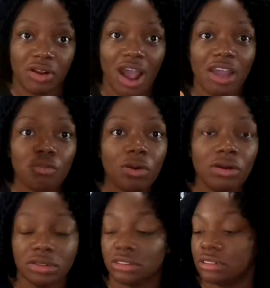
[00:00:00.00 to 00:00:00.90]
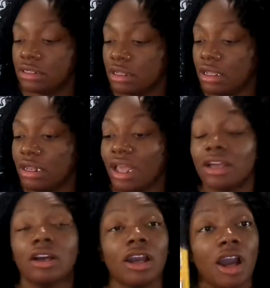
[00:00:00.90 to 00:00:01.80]
I want like
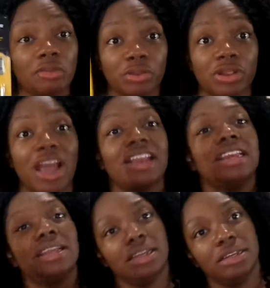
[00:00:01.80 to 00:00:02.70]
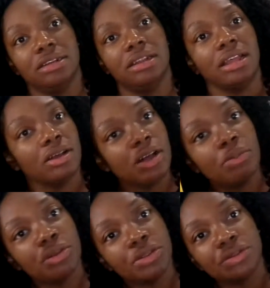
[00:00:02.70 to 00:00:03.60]
a couple, I need like a
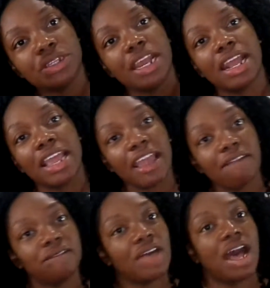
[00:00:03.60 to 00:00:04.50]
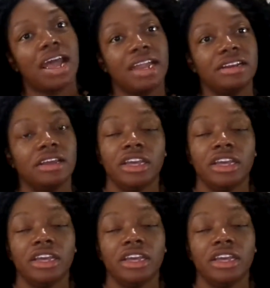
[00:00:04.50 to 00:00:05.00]
couple of those, and I can't find